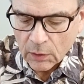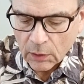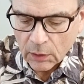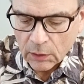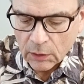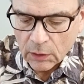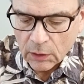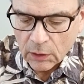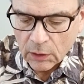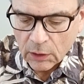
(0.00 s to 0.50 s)
A
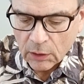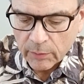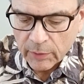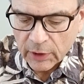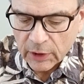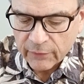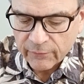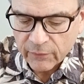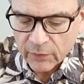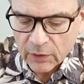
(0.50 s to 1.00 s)
little
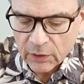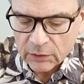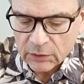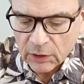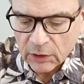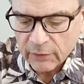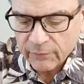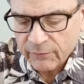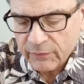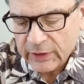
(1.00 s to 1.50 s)
bit difficult to
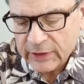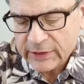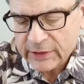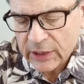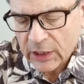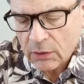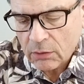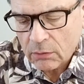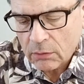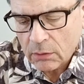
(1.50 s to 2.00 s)
lift these
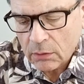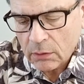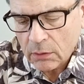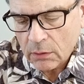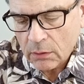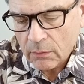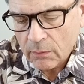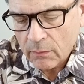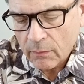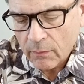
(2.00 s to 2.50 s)
out.
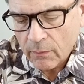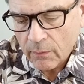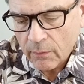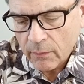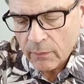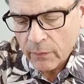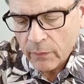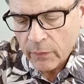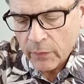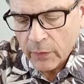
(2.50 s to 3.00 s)

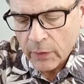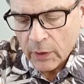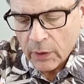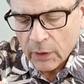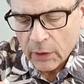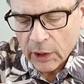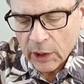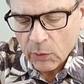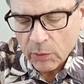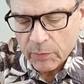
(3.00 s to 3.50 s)

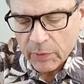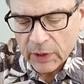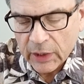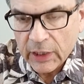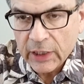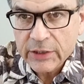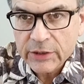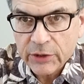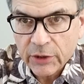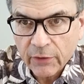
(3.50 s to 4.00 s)
It would be
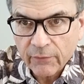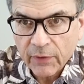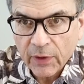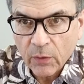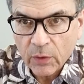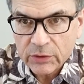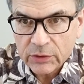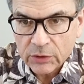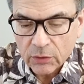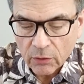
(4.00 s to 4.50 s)
easier if I
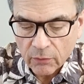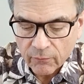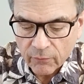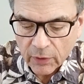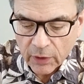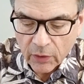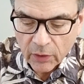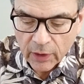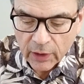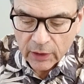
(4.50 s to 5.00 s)
wasn't doing a
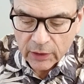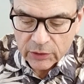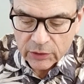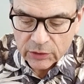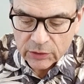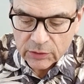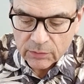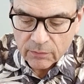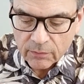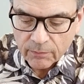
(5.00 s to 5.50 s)
video and I could
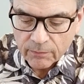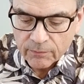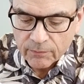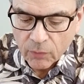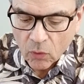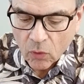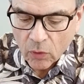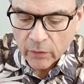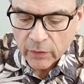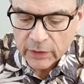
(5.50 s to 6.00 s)
just
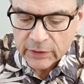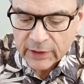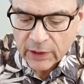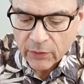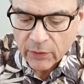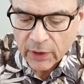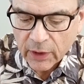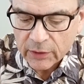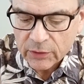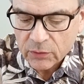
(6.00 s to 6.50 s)
pour this
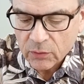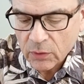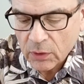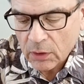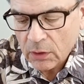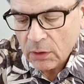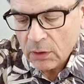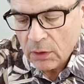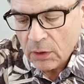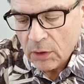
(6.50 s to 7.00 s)
out onto a
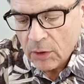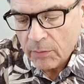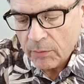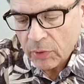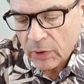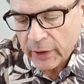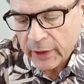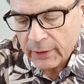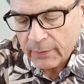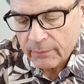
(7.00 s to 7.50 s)

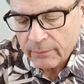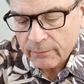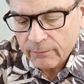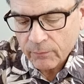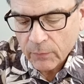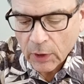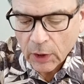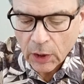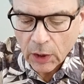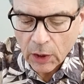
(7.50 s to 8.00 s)
plate.
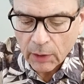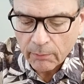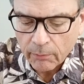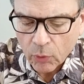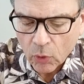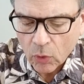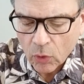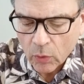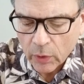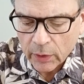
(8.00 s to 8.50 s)
Ah, I
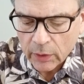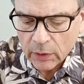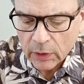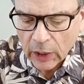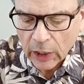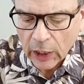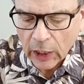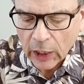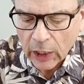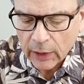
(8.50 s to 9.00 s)
broke one.
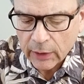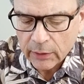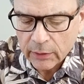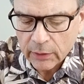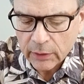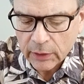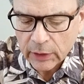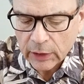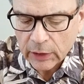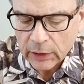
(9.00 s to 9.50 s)
Nah.
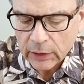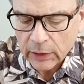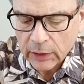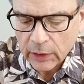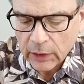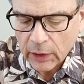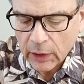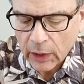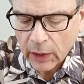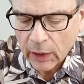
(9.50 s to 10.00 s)

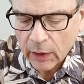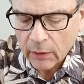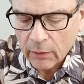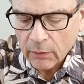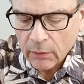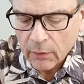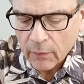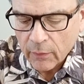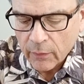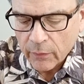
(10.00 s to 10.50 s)

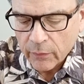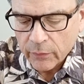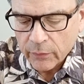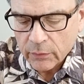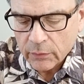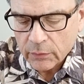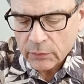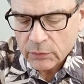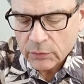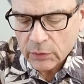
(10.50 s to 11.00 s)

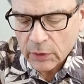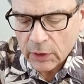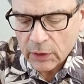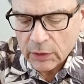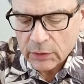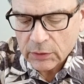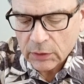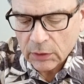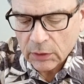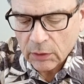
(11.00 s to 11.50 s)
Let's try
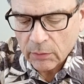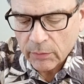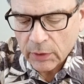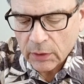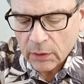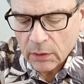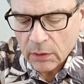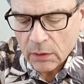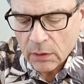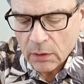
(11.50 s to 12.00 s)
this a little
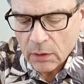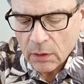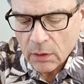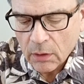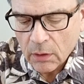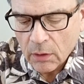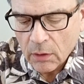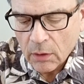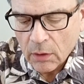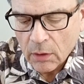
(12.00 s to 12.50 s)
bit
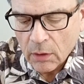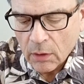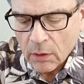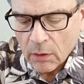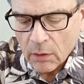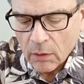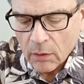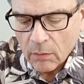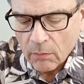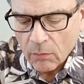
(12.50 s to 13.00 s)

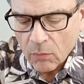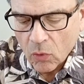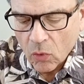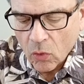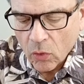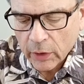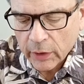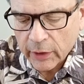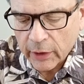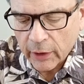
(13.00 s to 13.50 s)

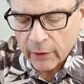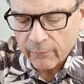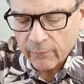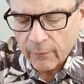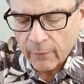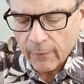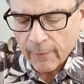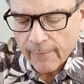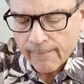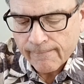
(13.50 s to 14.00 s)
more
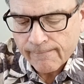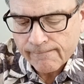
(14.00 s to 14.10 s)
careful.